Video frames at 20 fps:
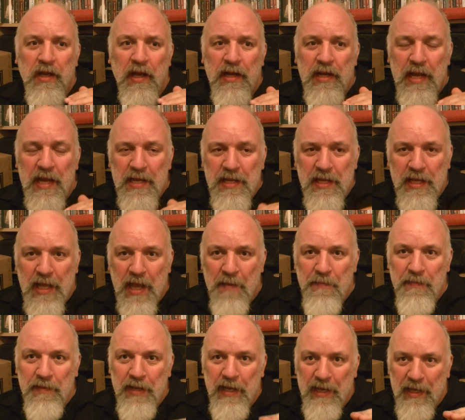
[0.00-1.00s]
and then you
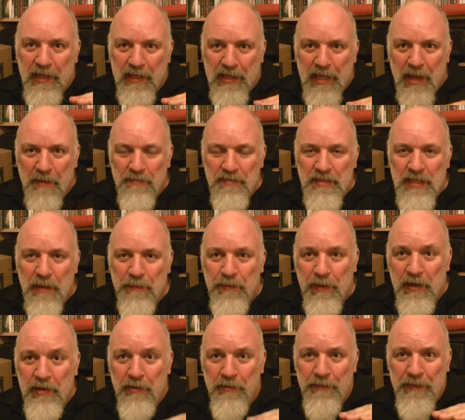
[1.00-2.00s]
come it comes up
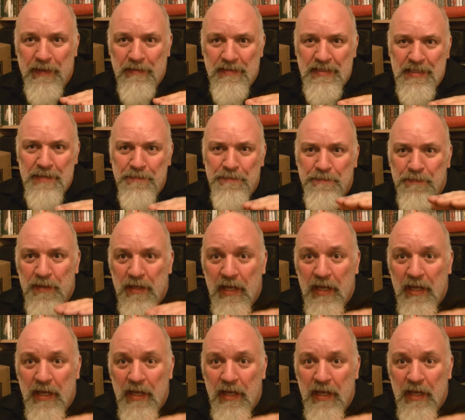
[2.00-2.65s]
a little bit zip